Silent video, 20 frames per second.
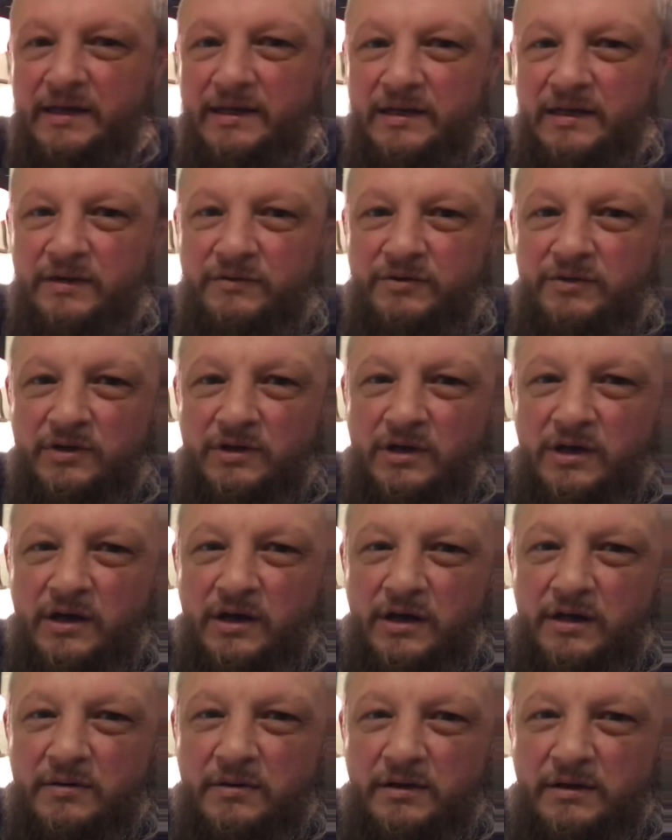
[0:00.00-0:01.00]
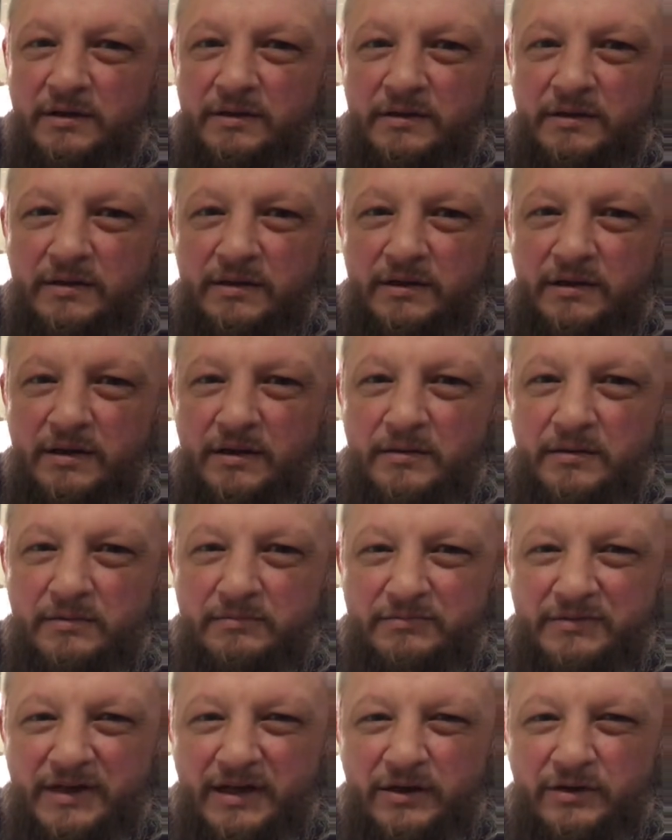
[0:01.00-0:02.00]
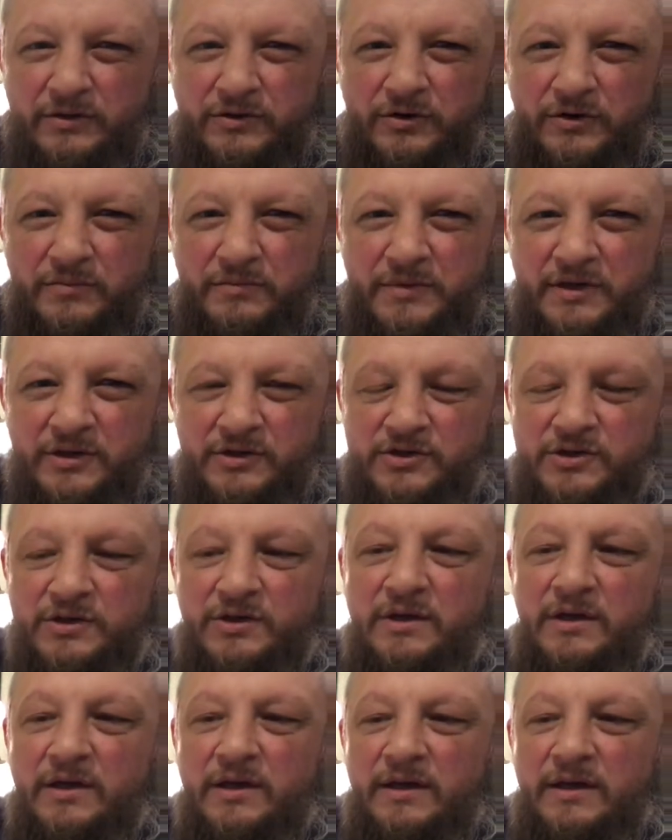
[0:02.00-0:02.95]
Now if you've got a, a character miniature,